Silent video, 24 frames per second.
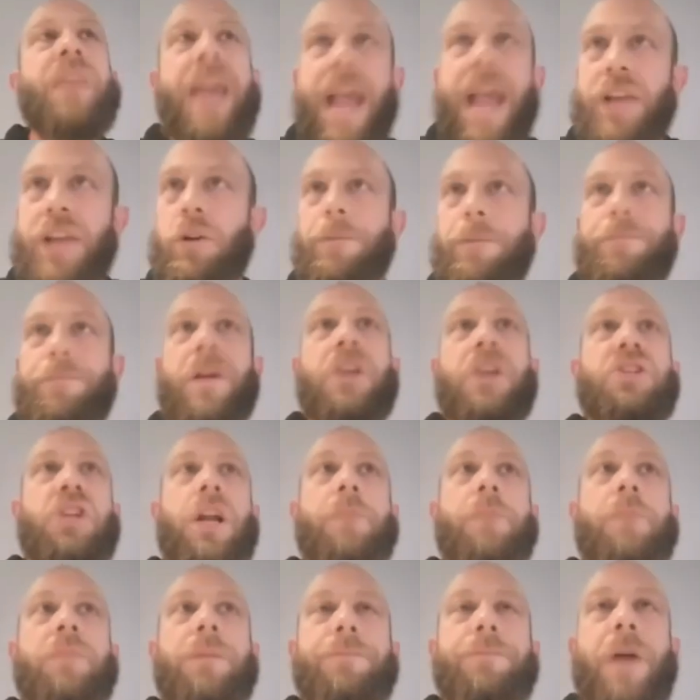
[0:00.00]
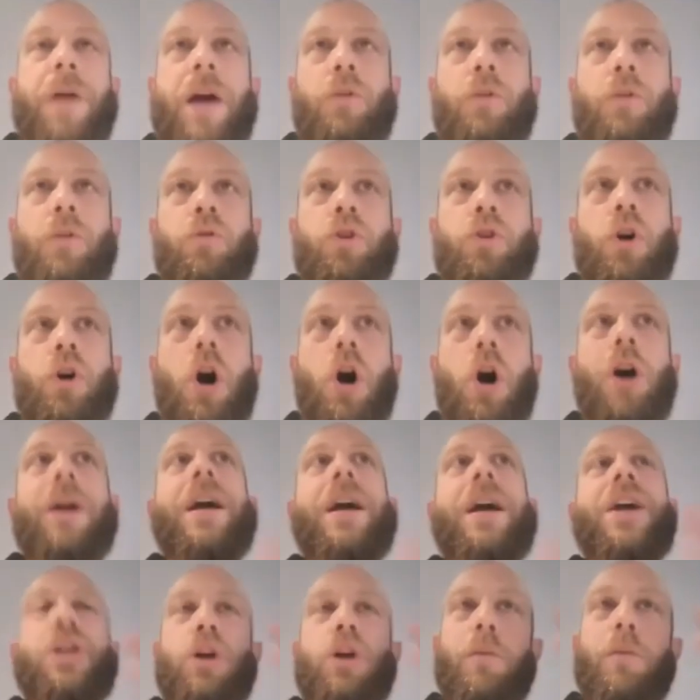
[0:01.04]
and you're finishing up the final call,
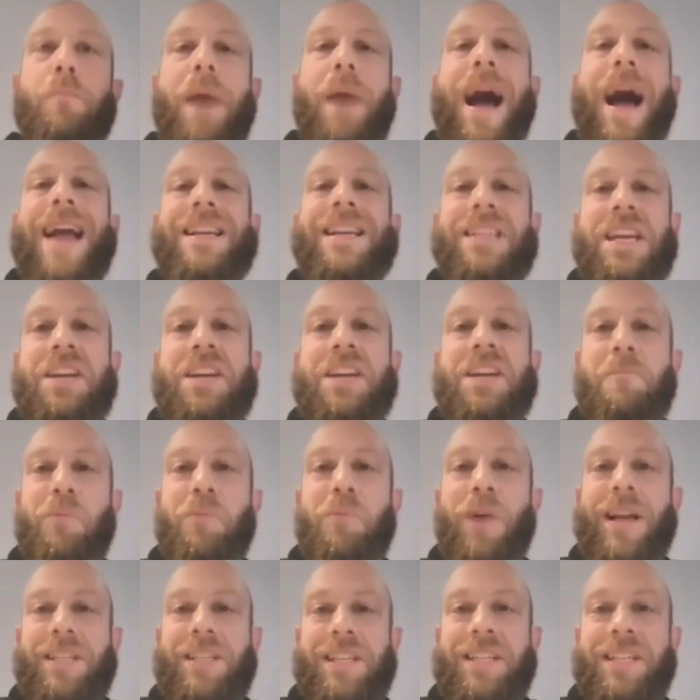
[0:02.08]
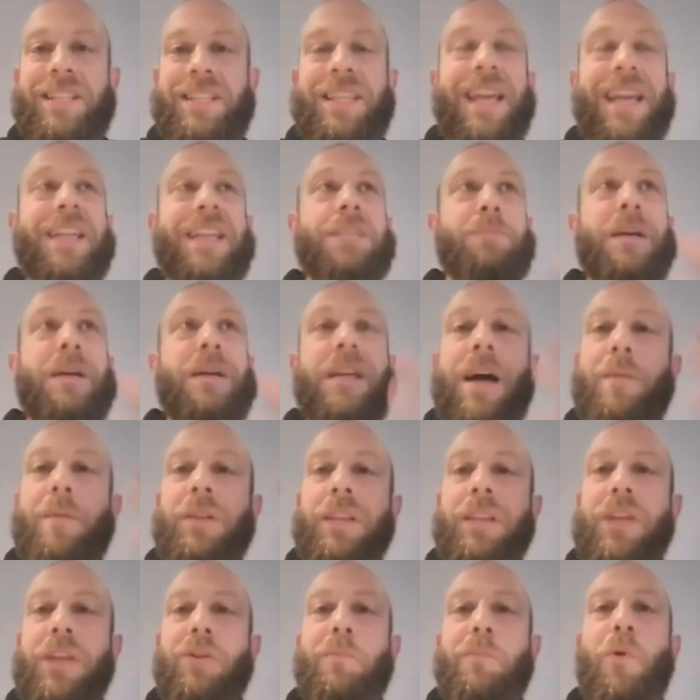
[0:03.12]
your mind decompresses. Things become a
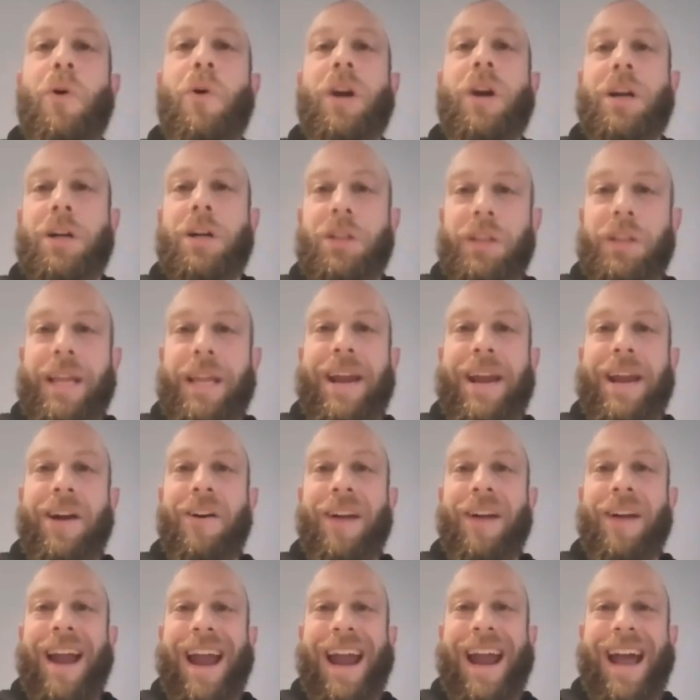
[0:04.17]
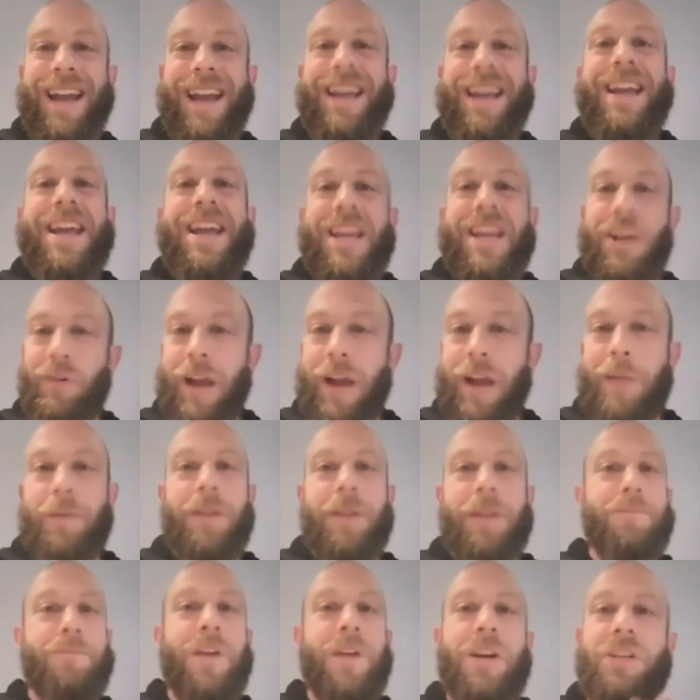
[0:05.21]
little more clear, and you're able
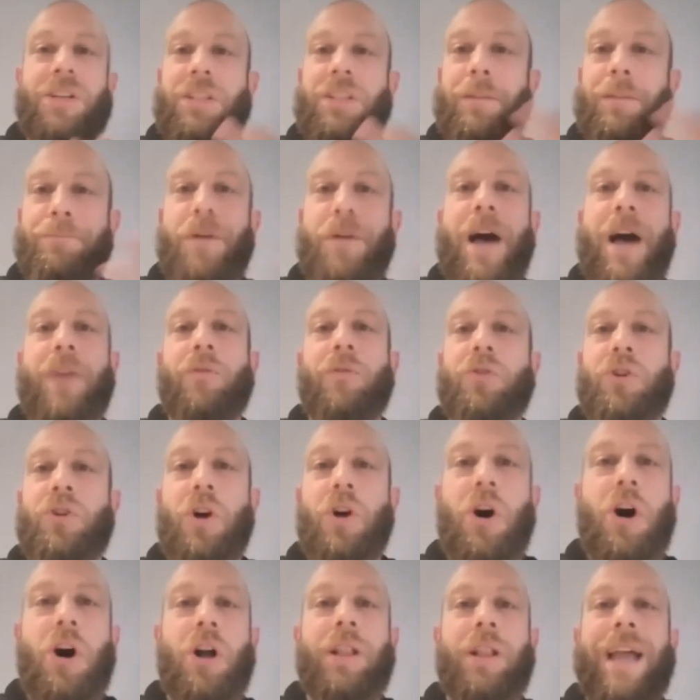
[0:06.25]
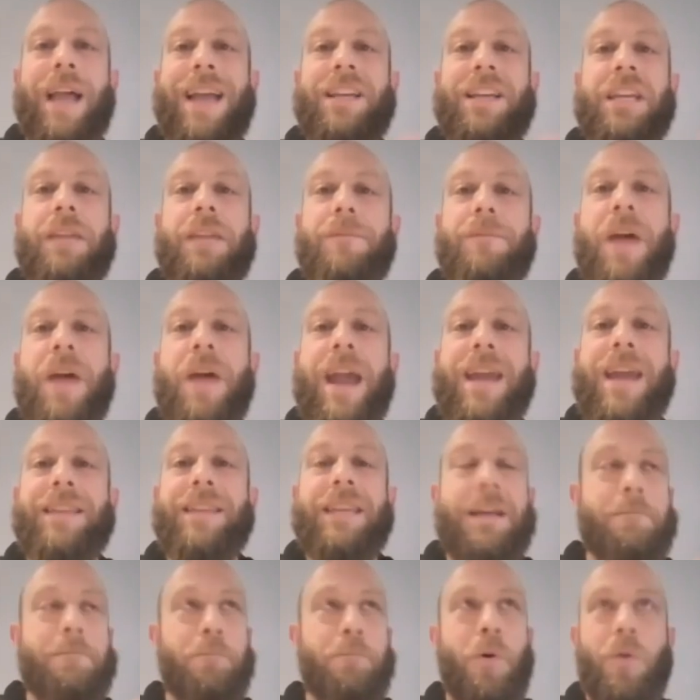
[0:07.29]
to finish the final call and convey
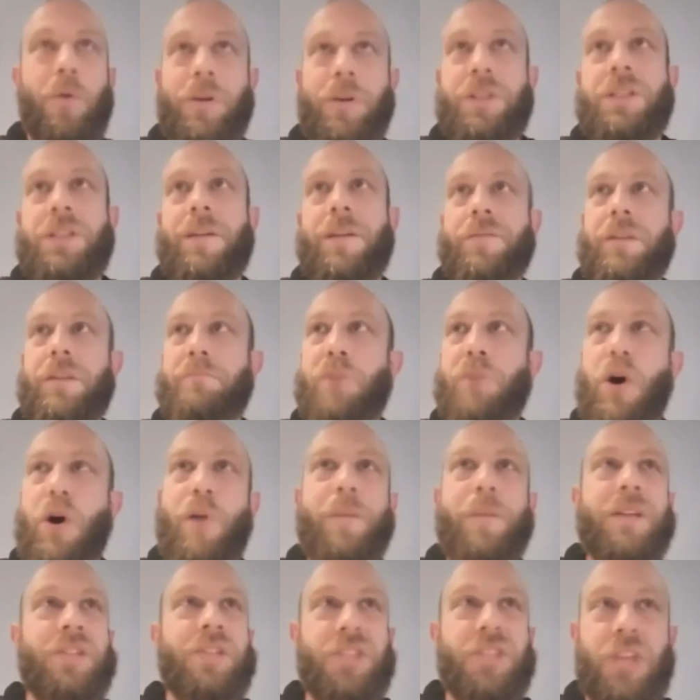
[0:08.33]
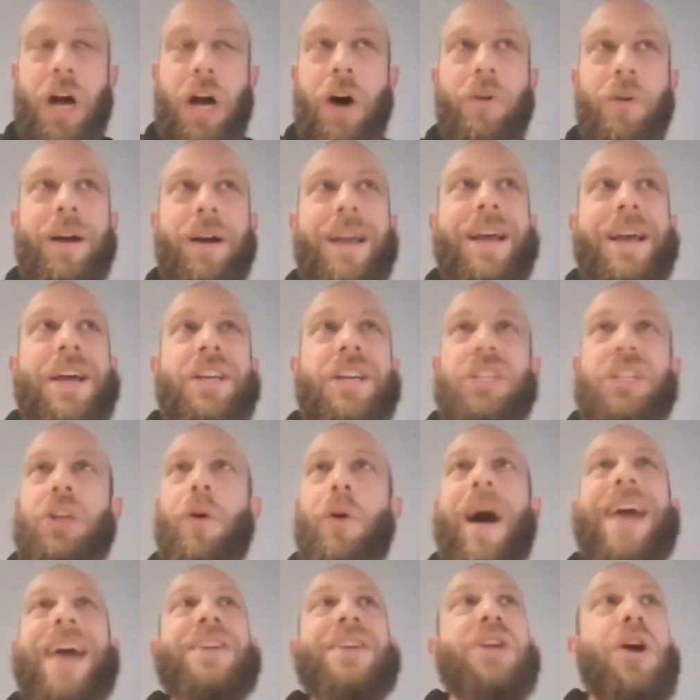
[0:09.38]
the importance of the moment. So,
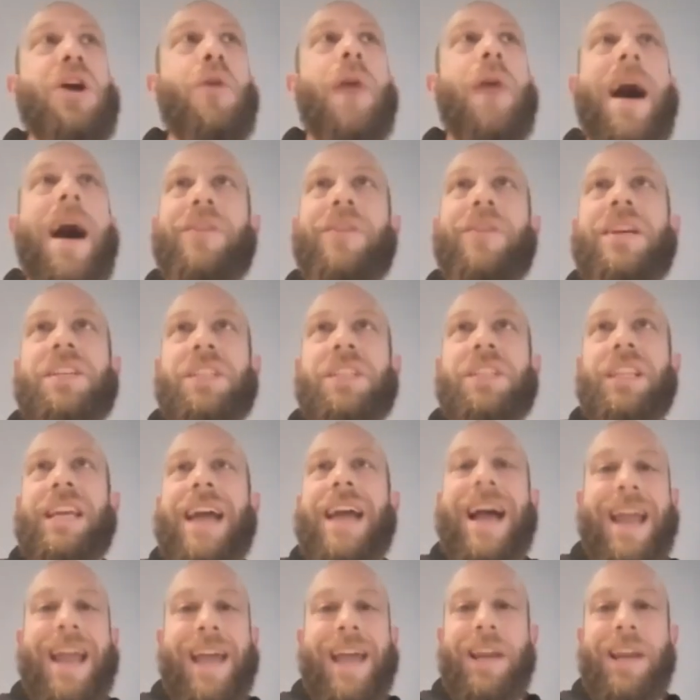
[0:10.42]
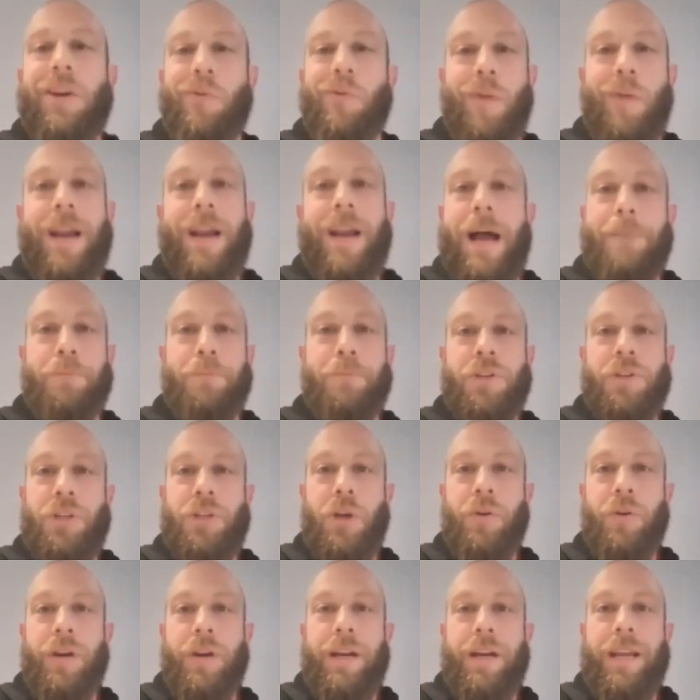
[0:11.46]
so I knew obviously I had a great
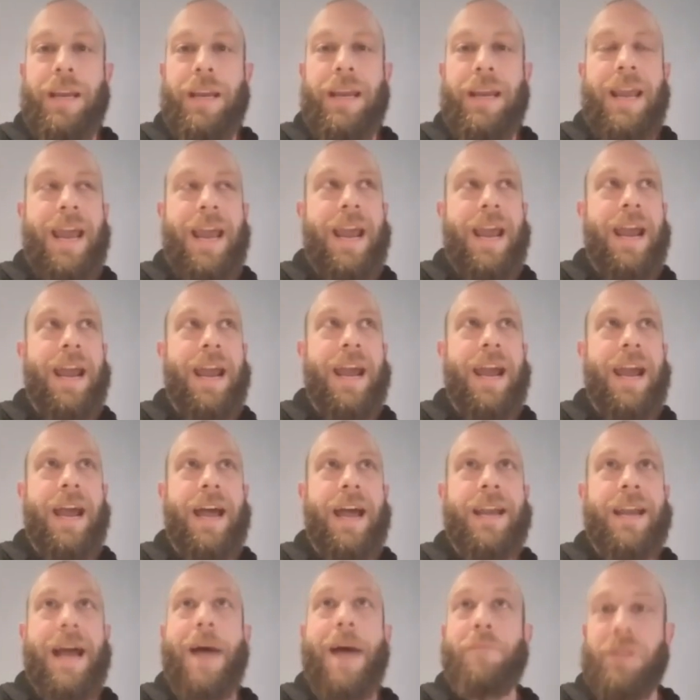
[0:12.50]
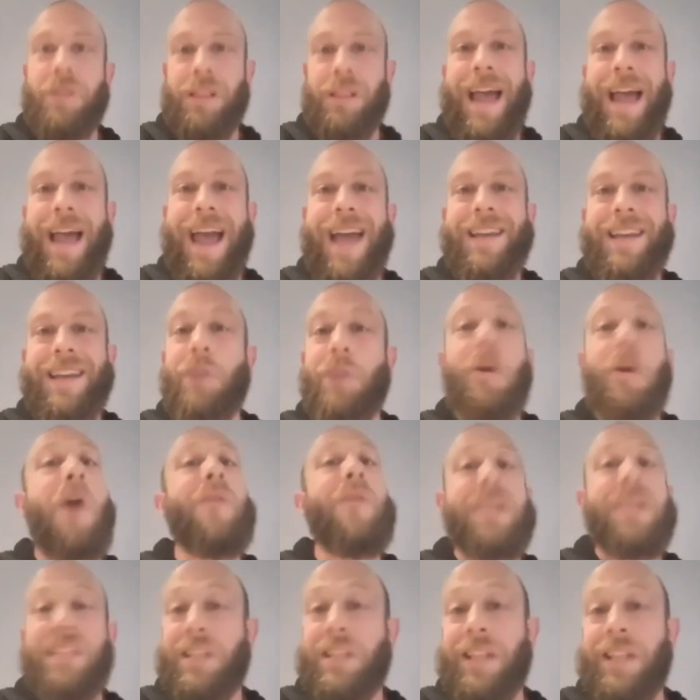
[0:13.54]
opportunity, and I'm glad. You're
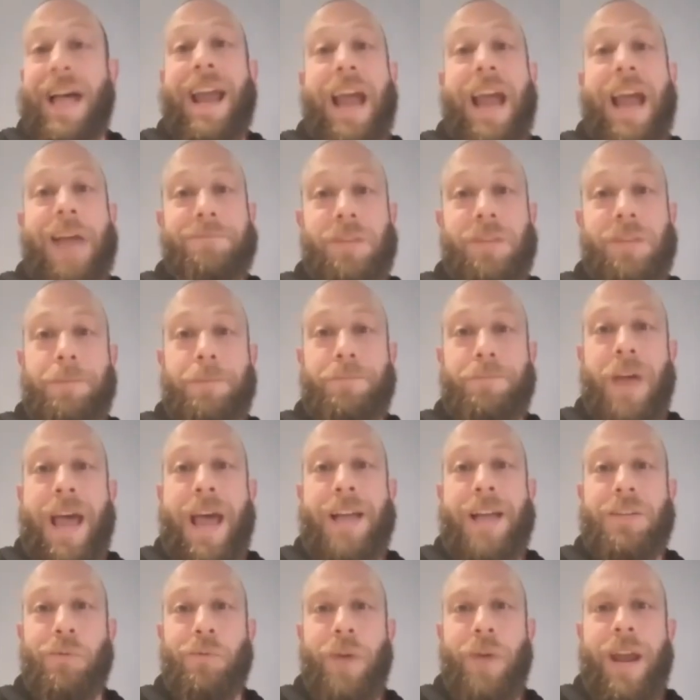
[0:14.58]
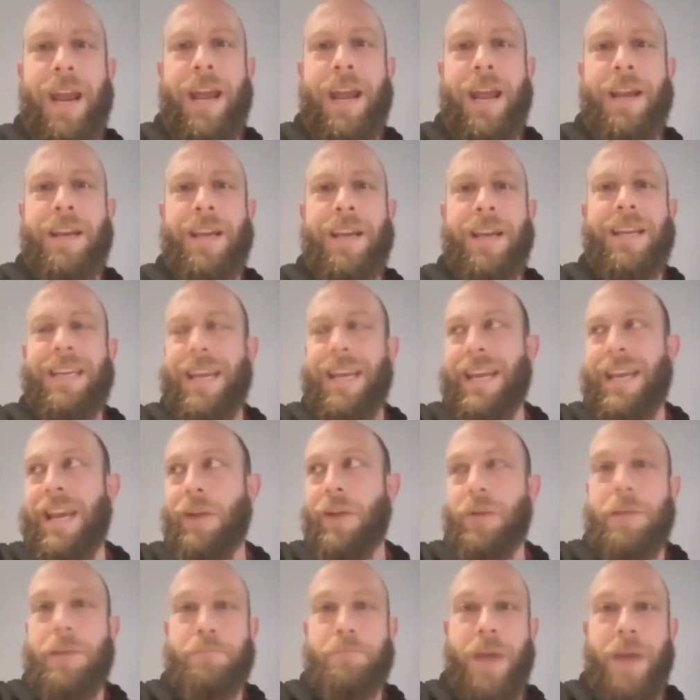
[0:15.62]
always glad after the fact when you
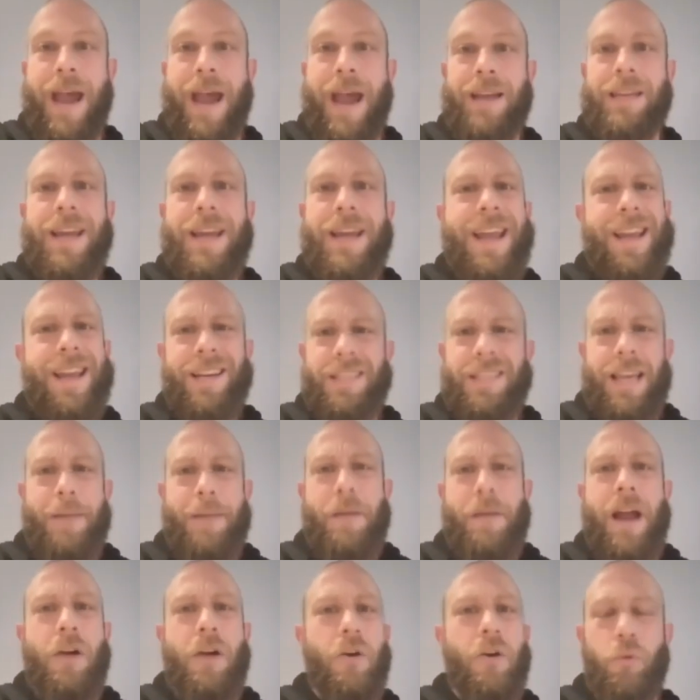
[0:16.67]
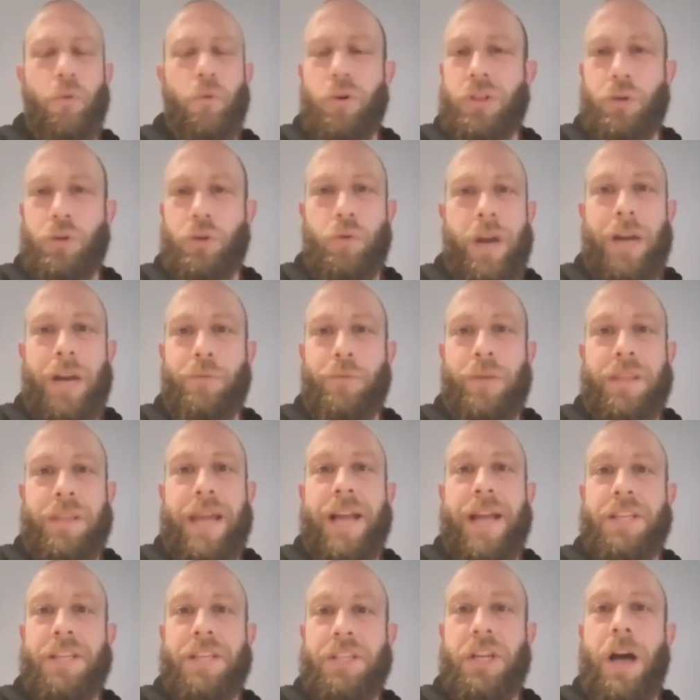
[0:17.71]
hear it back because I'm my own worst critic with
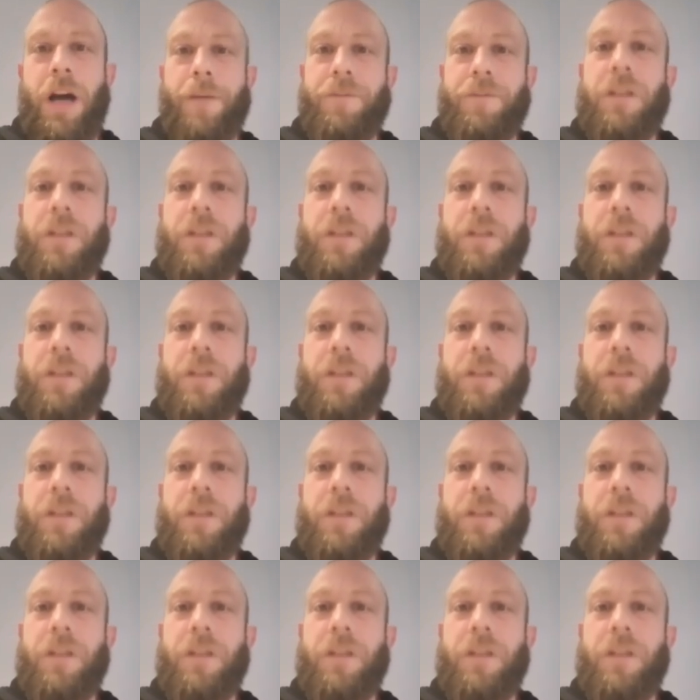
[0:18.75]
that stuff.